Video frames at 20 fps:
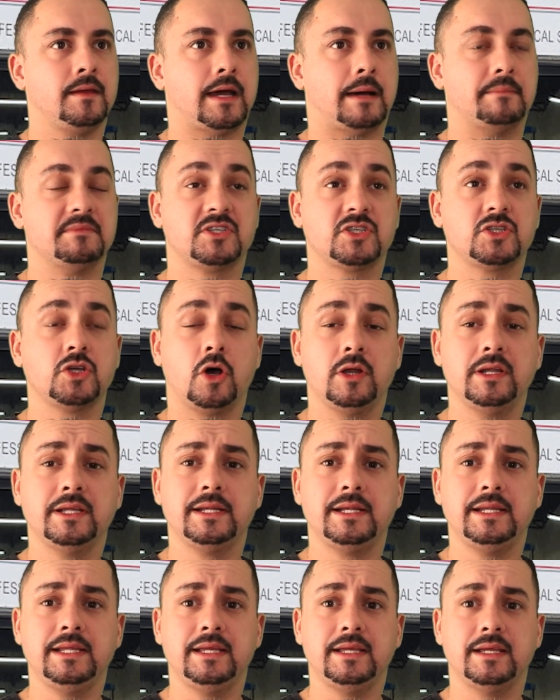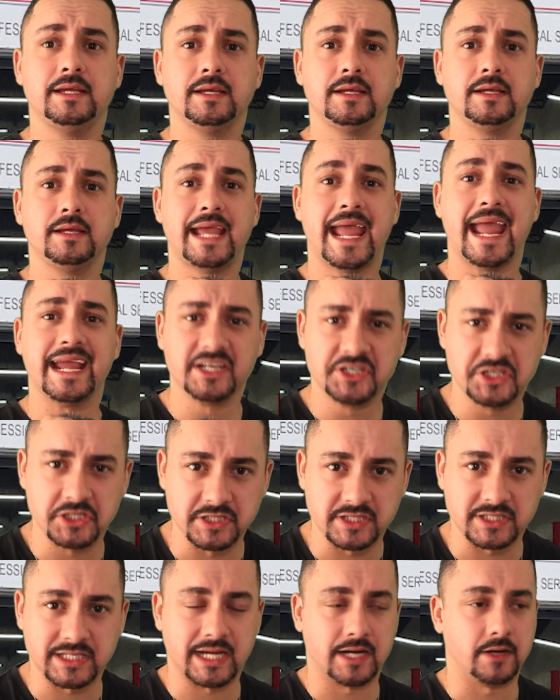I'm solidly
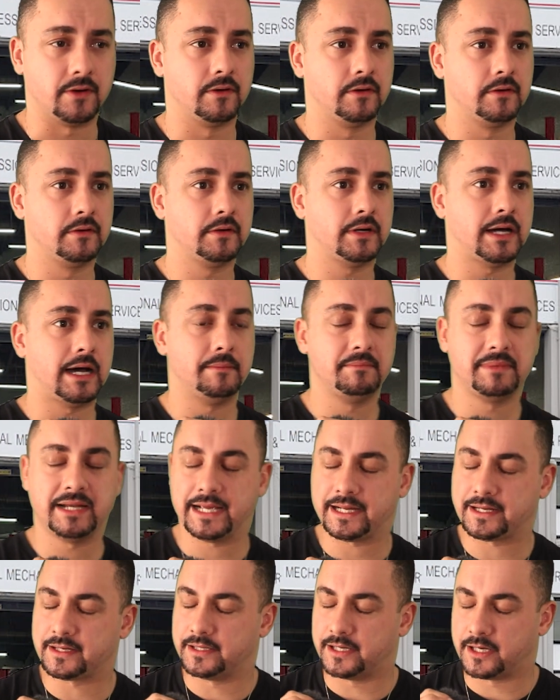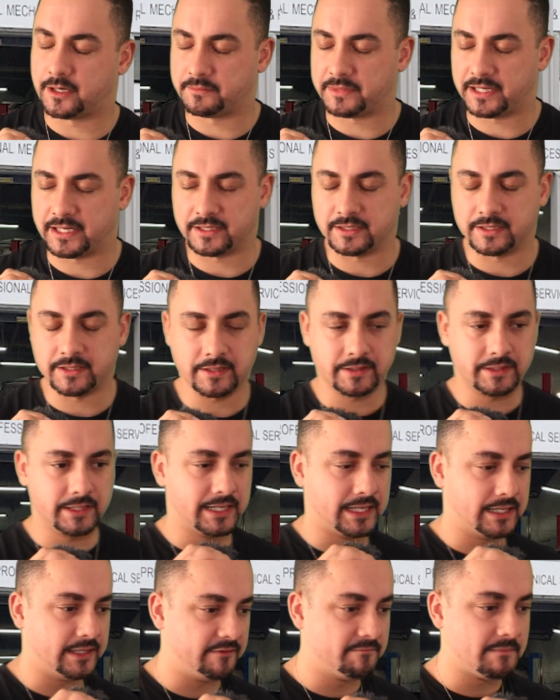anxious now. I'm like, nah, man.
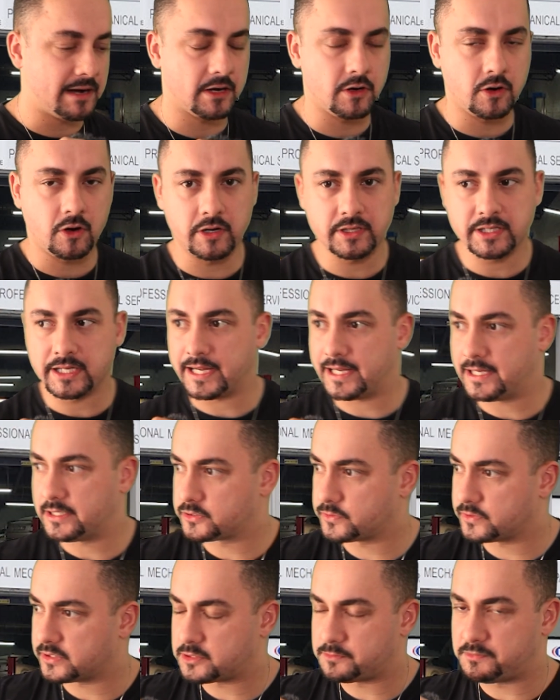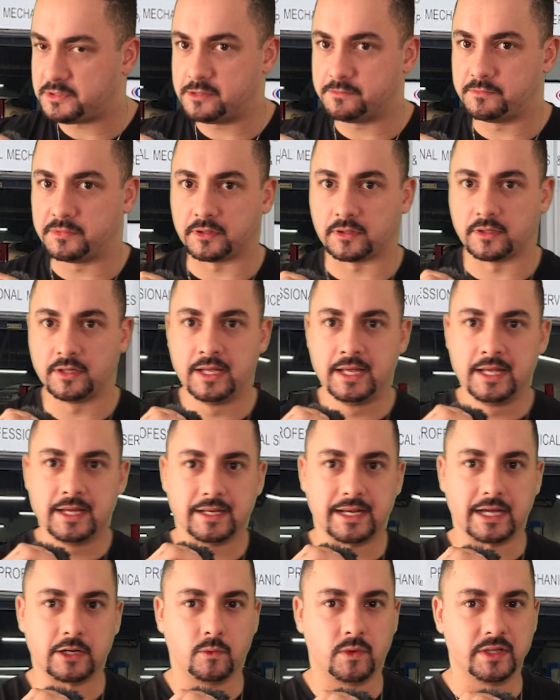Did I leave my car in the hands of these people?
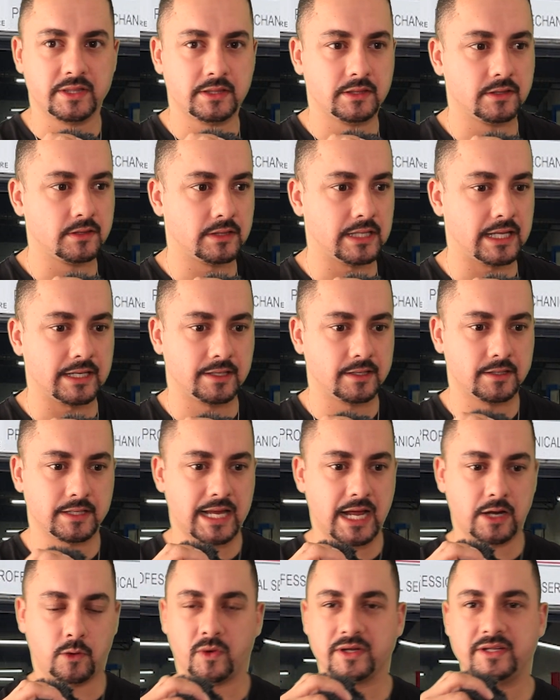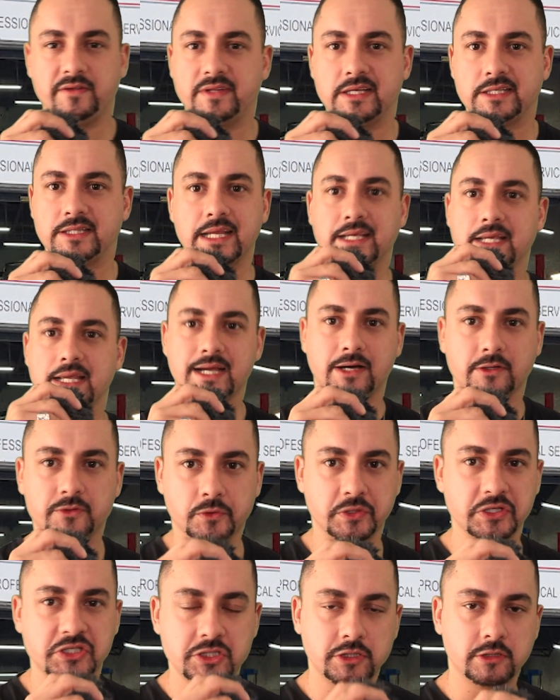Like, what? Like, like, what if they're taking out
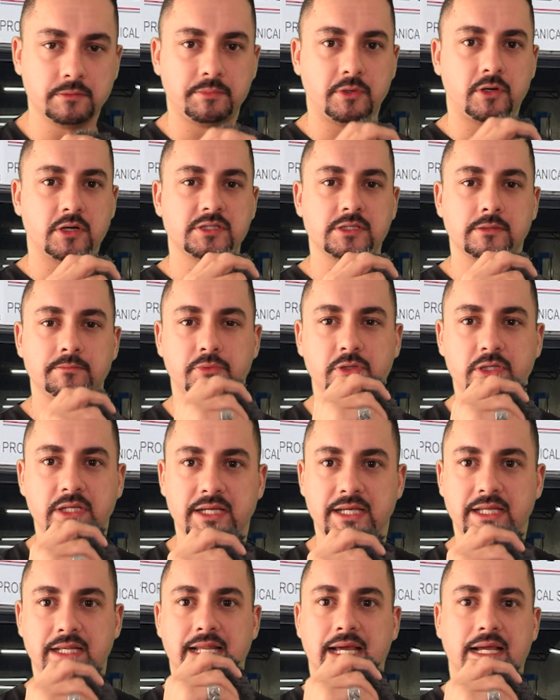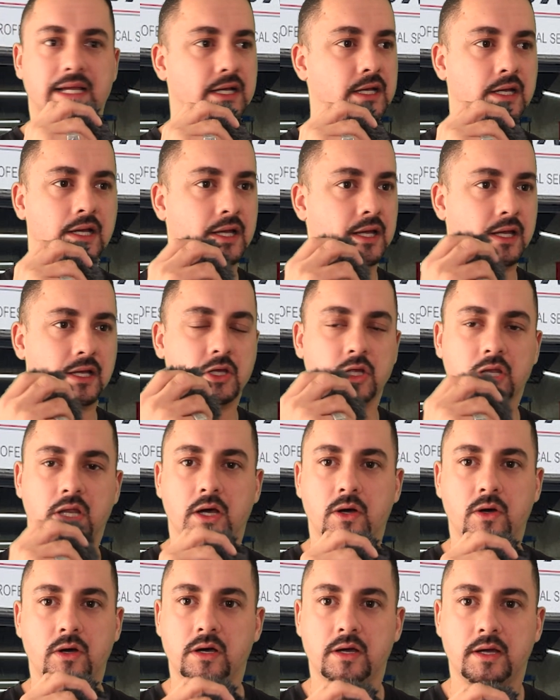original parts and putting in like, you
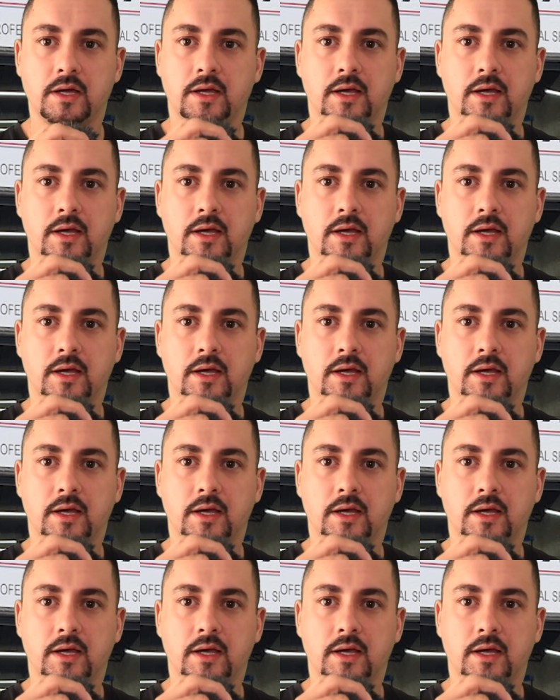know,